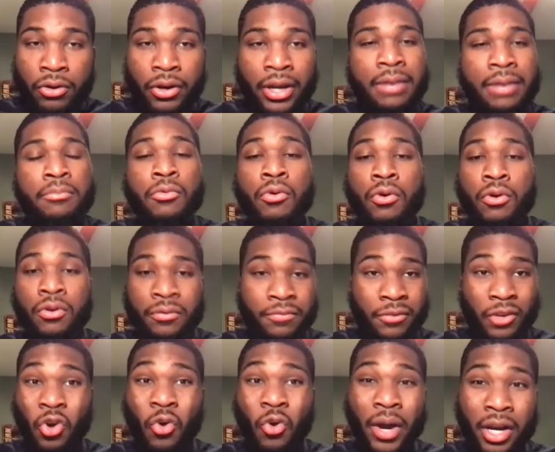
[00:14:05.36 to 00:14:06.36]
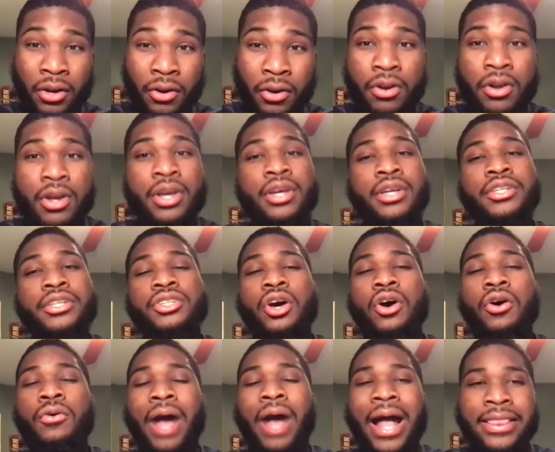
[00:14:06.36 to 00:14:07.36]
and more quicker.
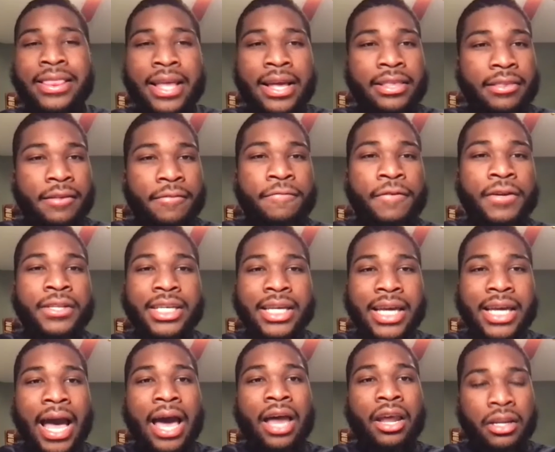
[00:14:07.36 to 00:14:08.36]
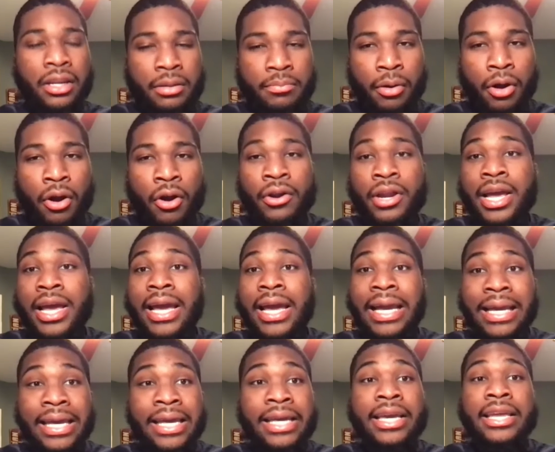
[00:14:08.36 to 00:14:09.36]
So I think the physicality part,
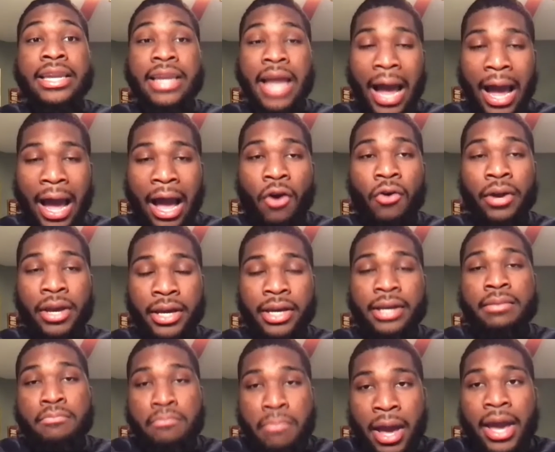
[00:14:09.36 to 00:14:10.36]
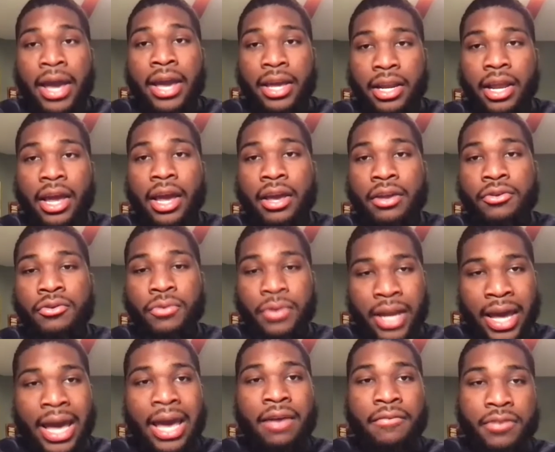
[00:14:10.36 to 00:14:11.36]
he can manhandle and
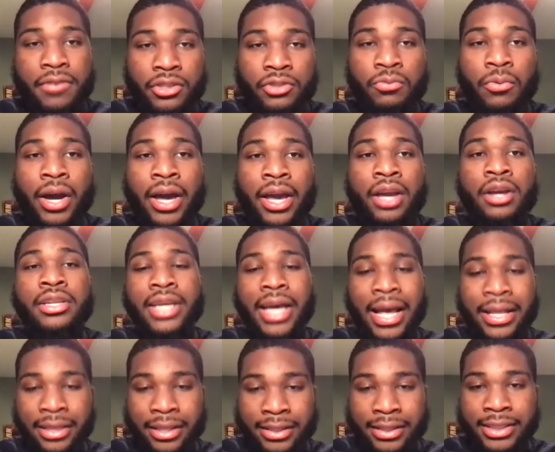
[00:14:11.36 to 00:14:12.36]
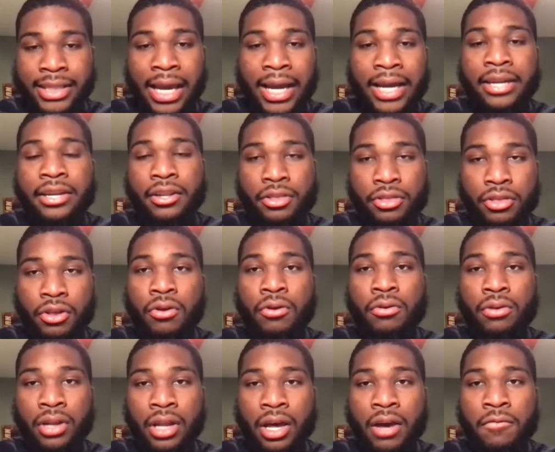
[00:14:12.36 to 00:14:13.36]
have his way at the second and
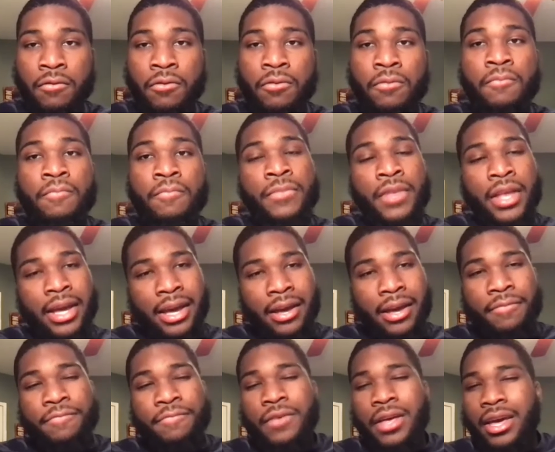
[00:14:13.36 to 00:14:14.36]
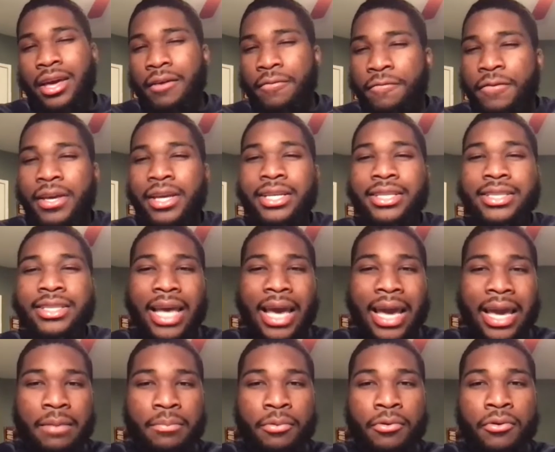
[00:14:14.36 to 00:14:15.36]
third level if he's
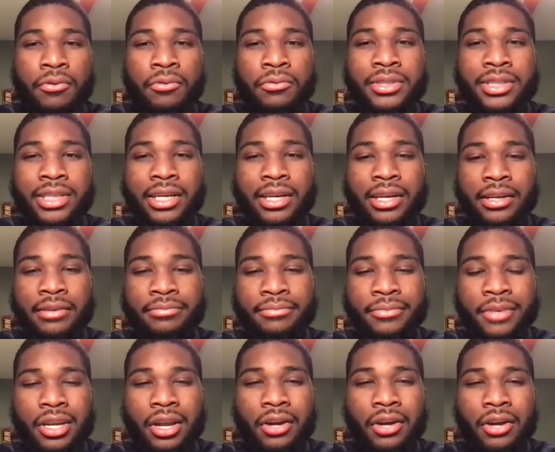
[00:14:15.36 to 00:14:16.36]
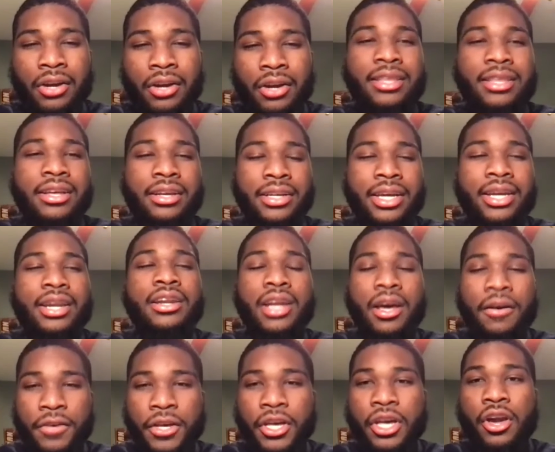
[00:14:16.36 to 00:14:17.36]
able to get
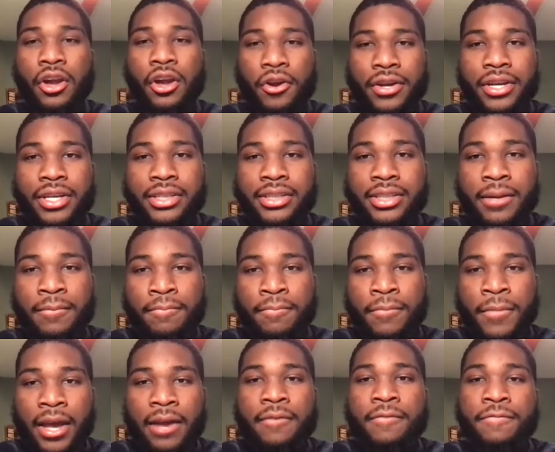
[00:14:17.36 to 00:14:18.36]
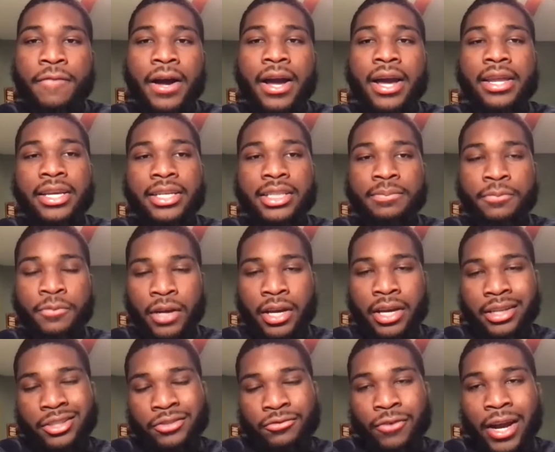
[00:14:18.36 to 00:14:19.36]
enough carries and find
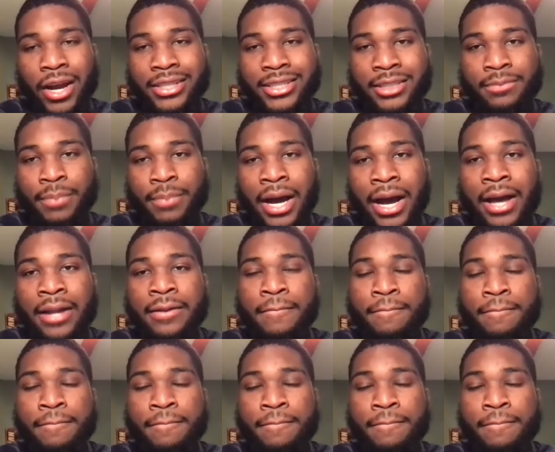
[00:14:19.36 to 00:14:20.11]
his right spot